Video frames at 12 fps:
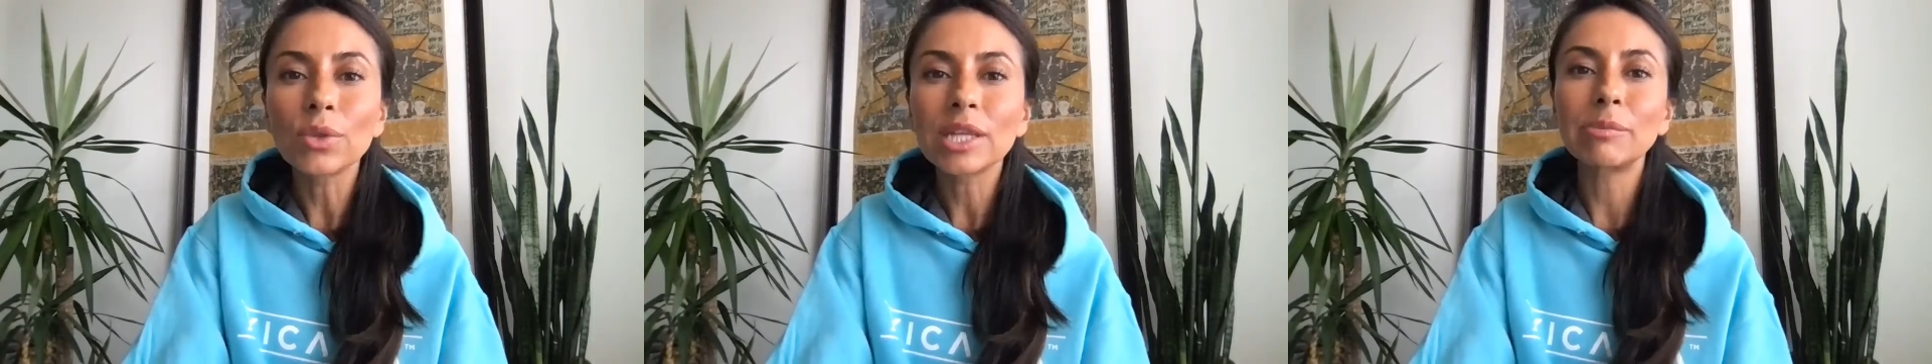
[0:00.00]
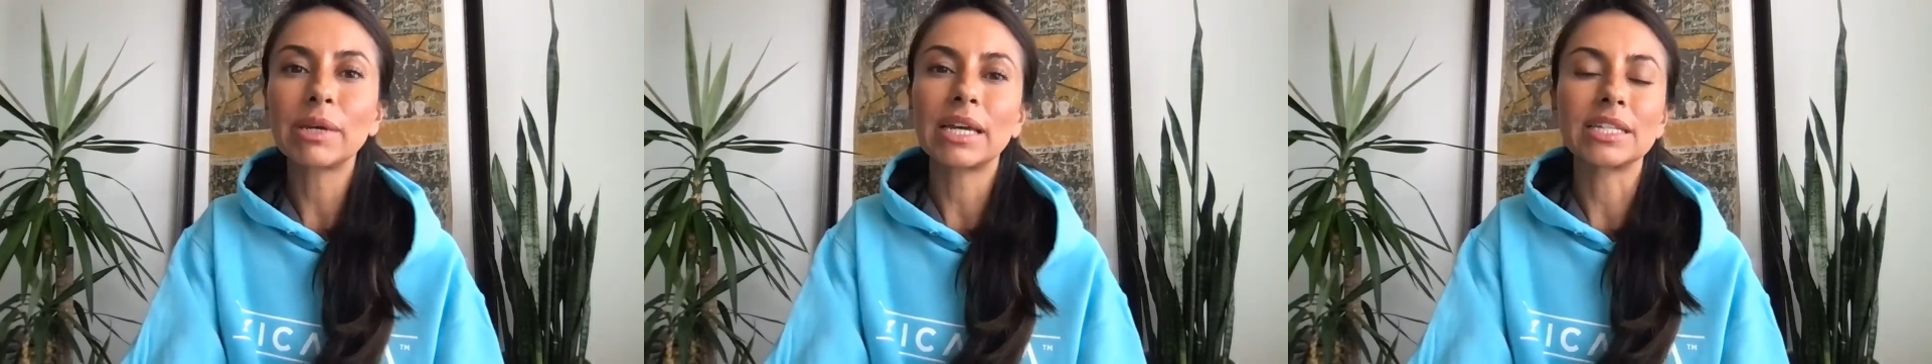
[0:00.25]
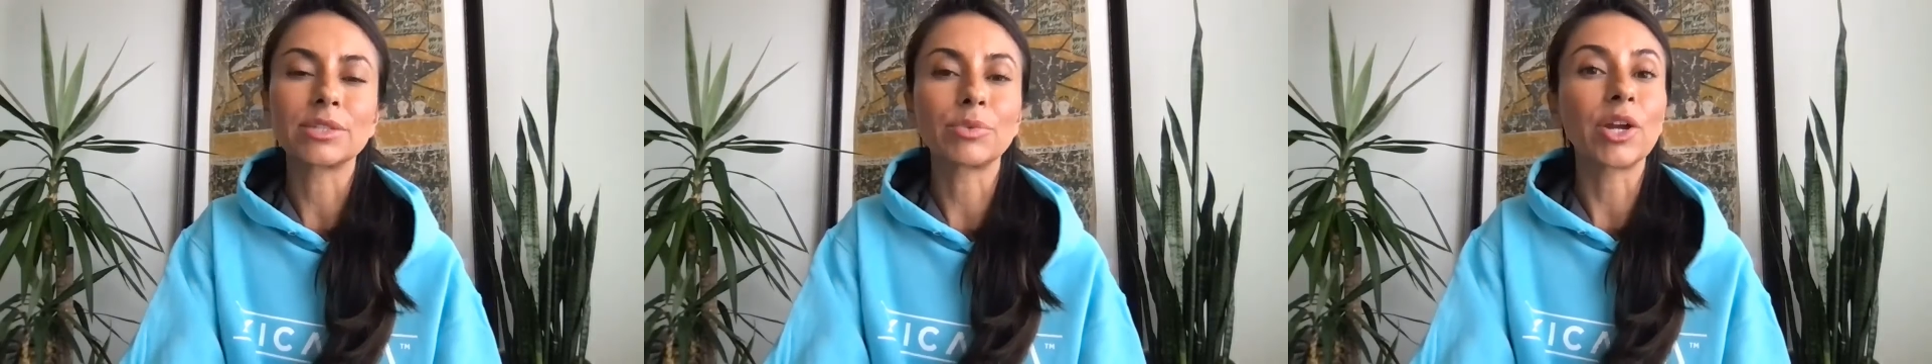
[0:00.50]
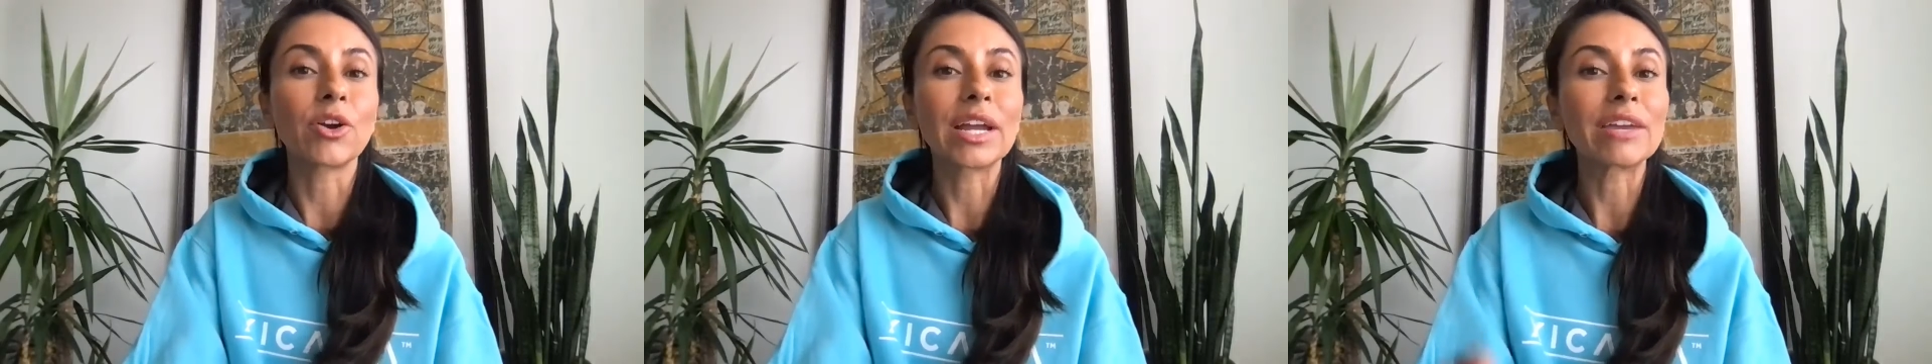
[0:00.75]
only because
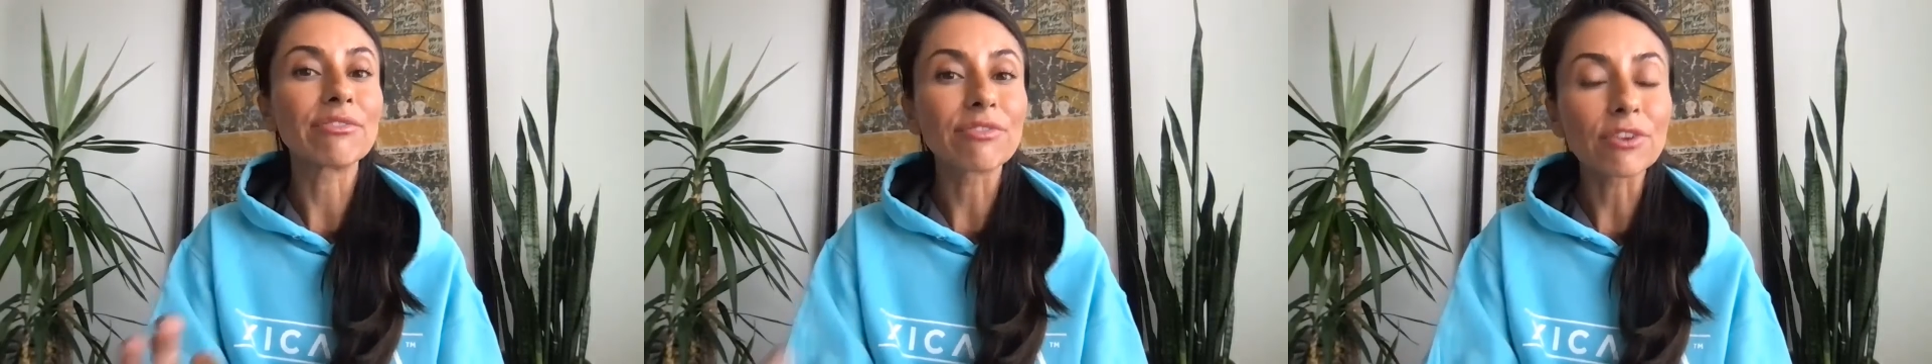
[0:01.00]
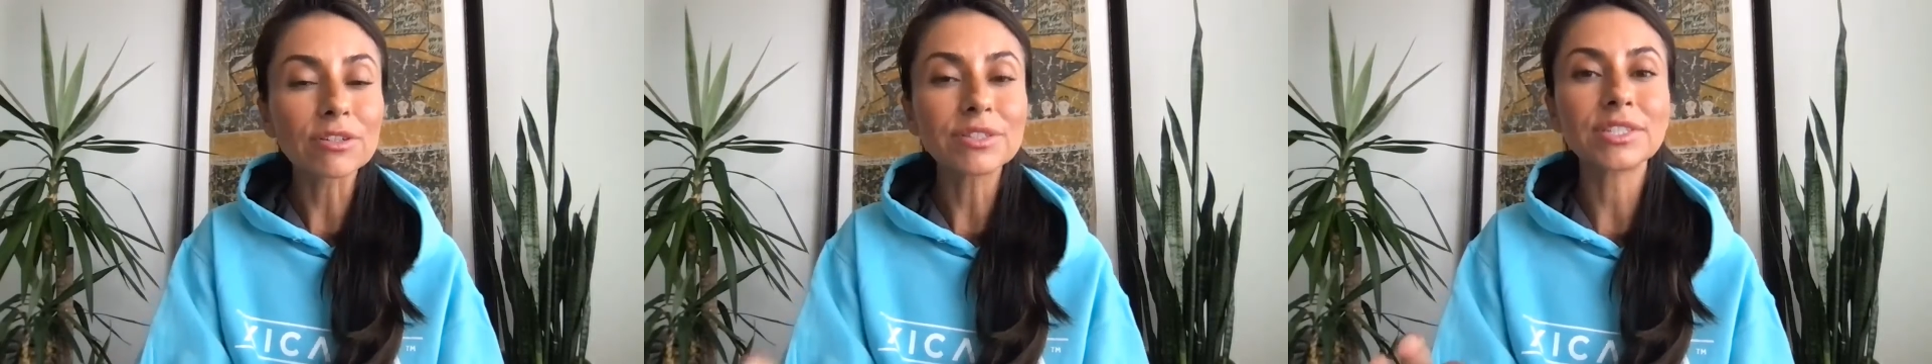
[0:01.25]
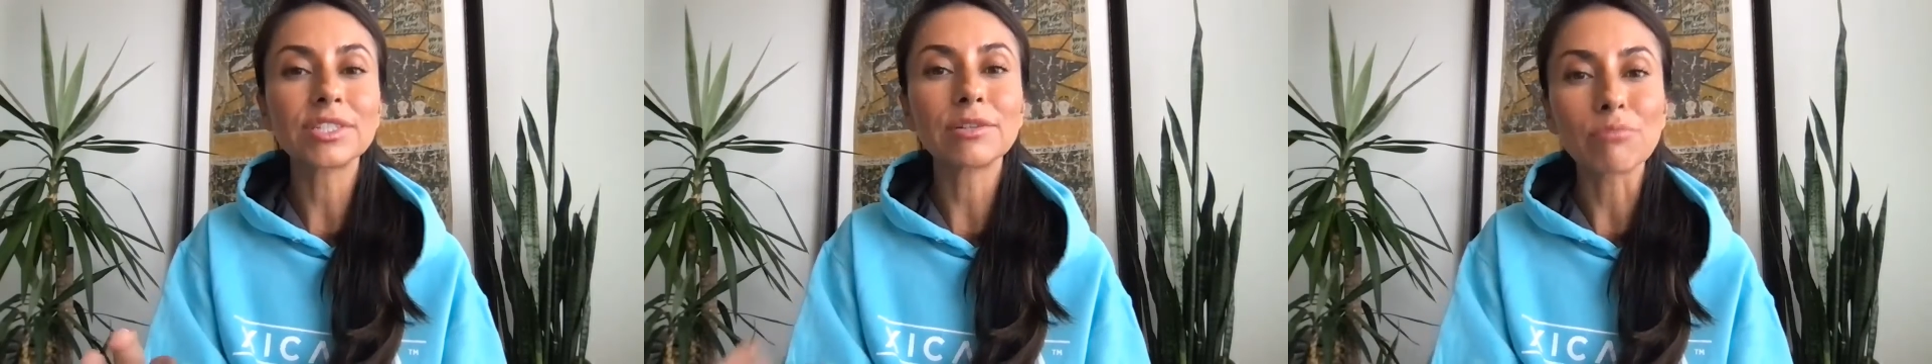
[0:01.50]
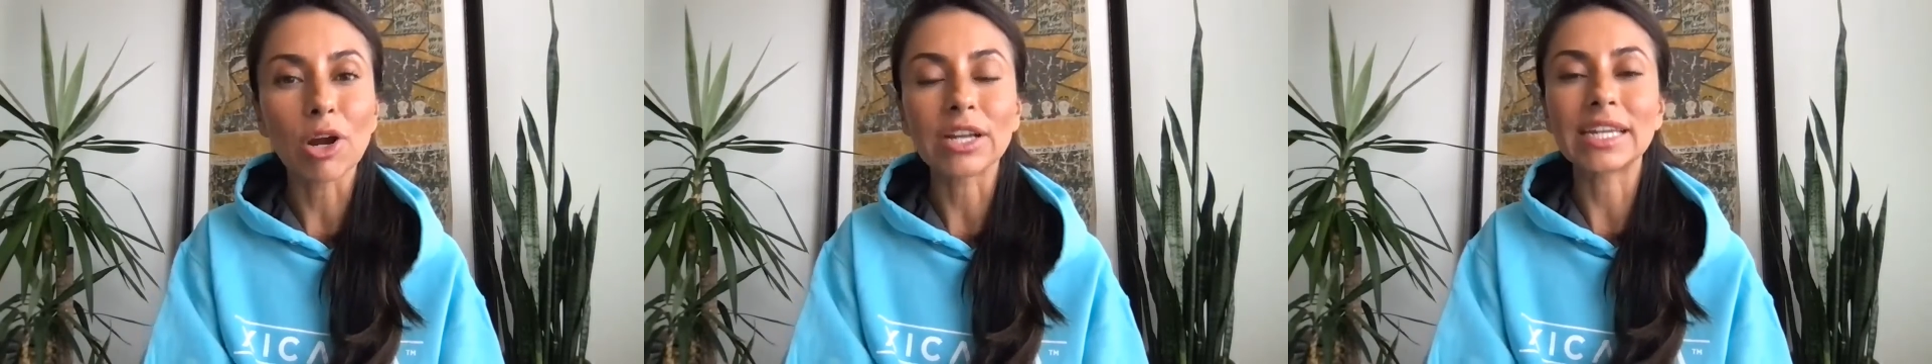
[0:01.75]
we are a
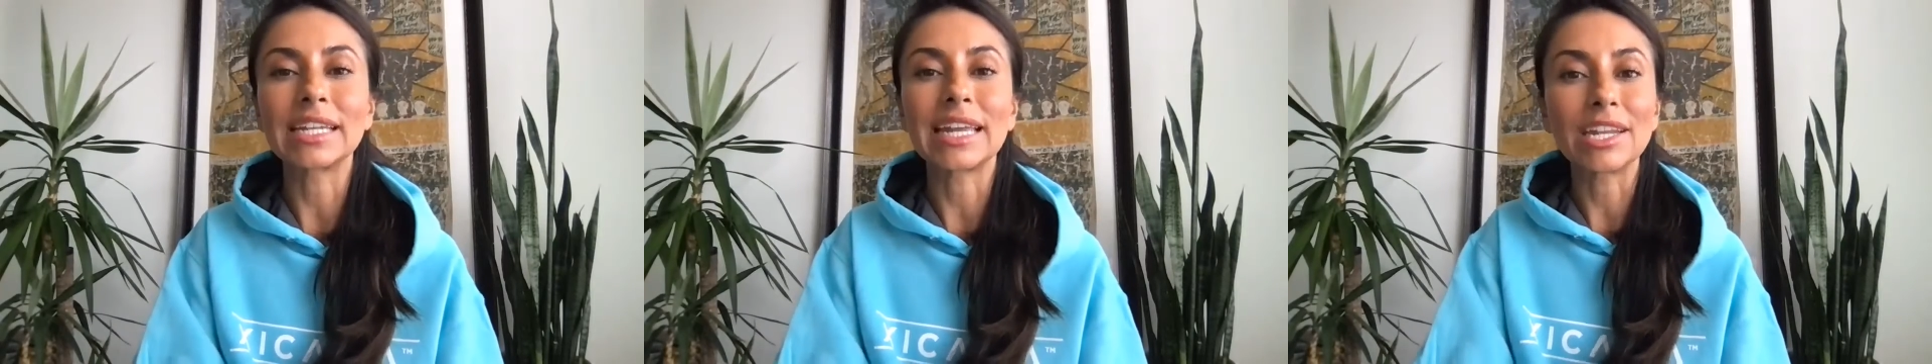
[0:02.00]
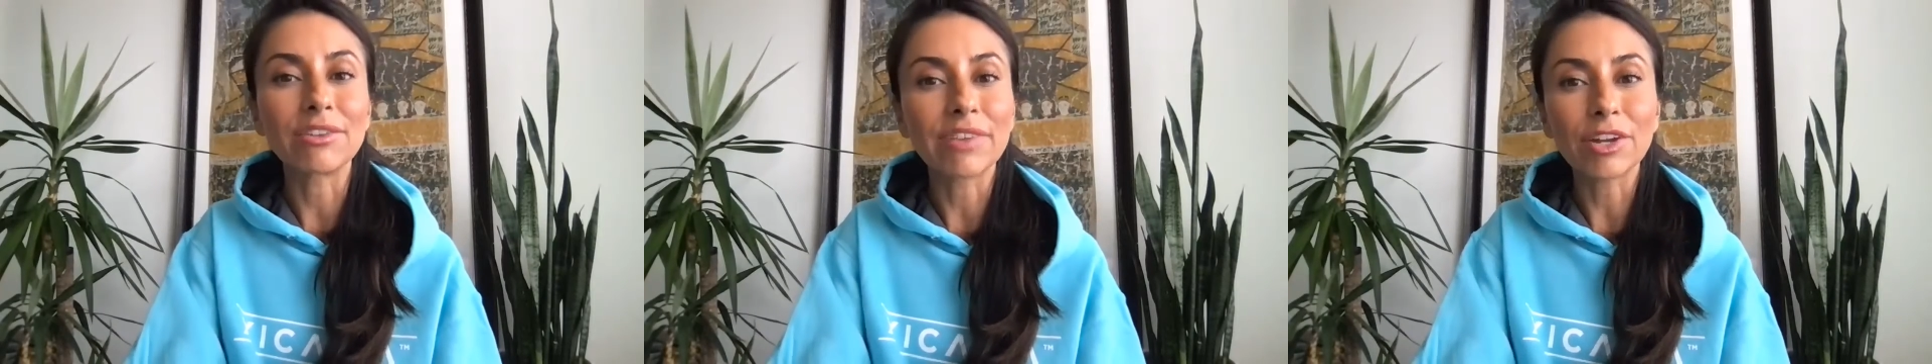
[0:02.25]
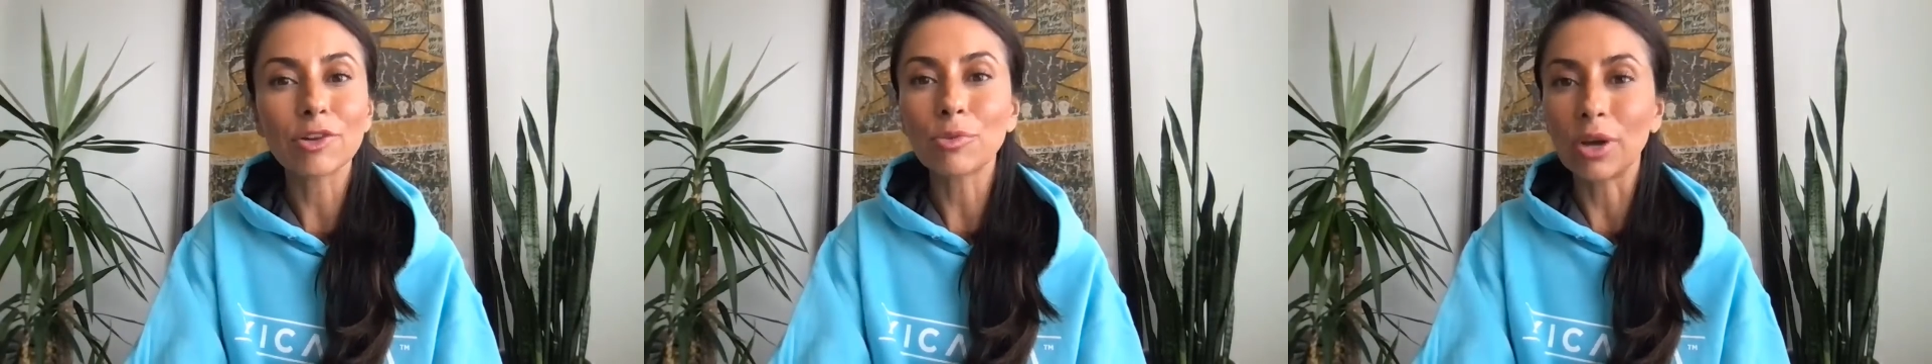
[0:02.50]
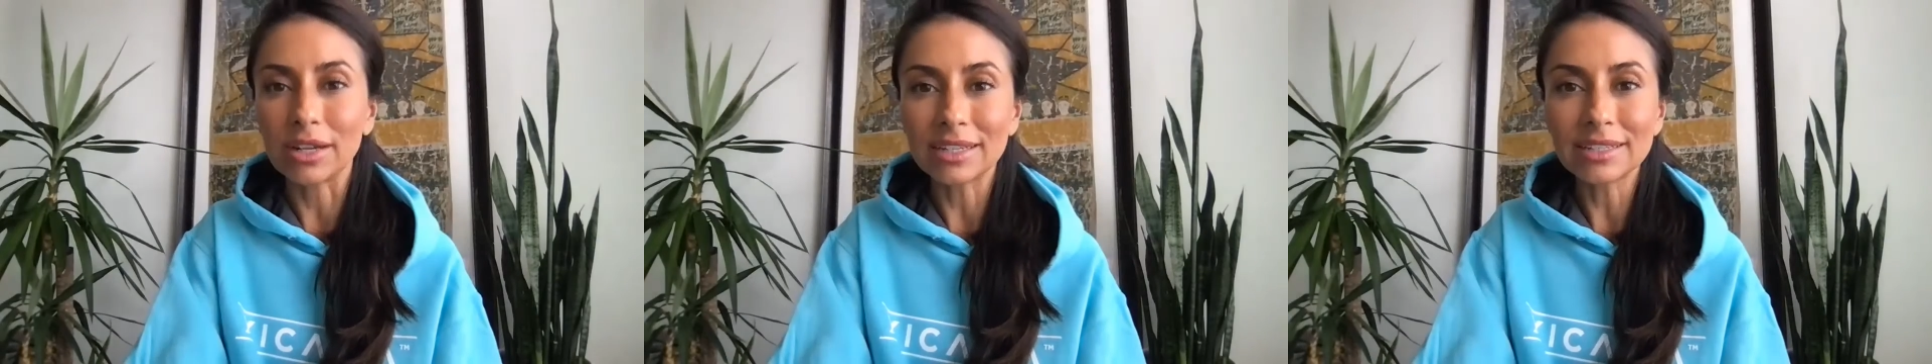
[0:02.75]
first-to-market innovator
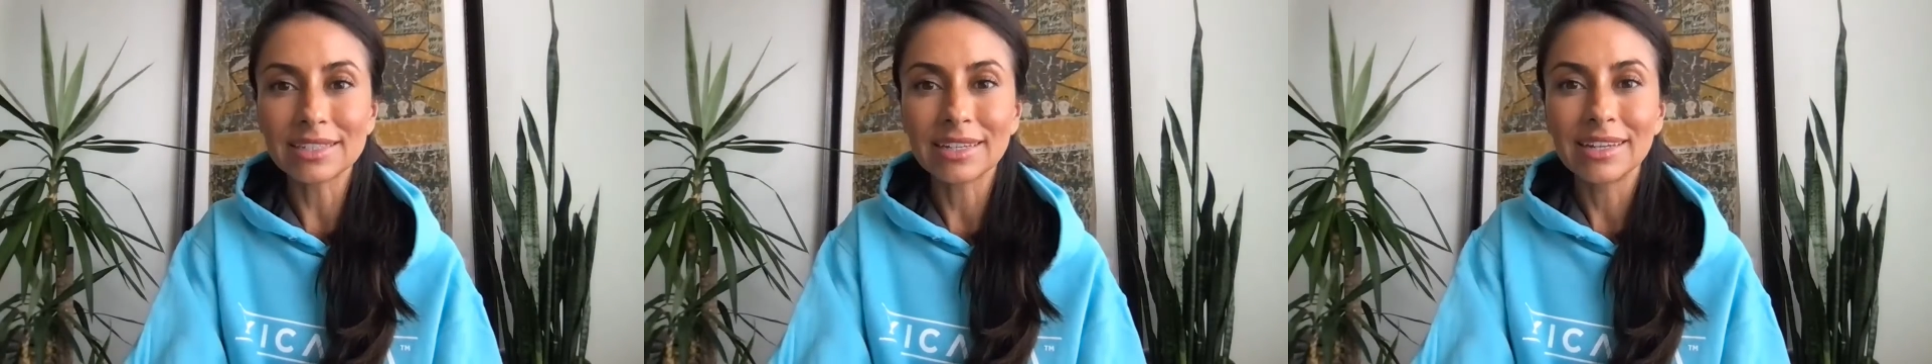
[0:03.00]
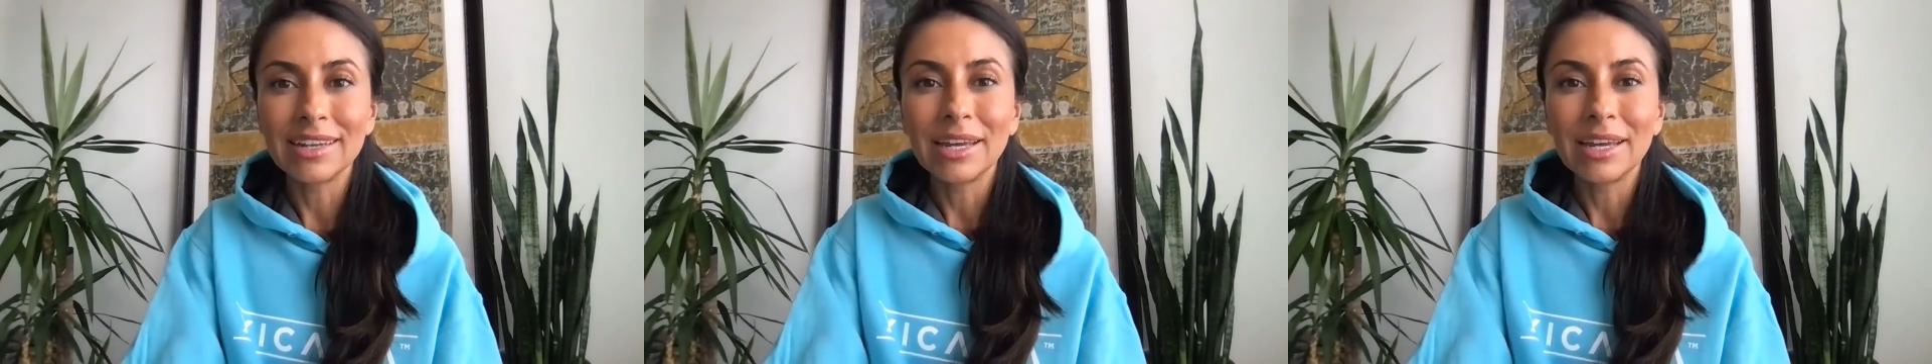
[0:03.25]
product,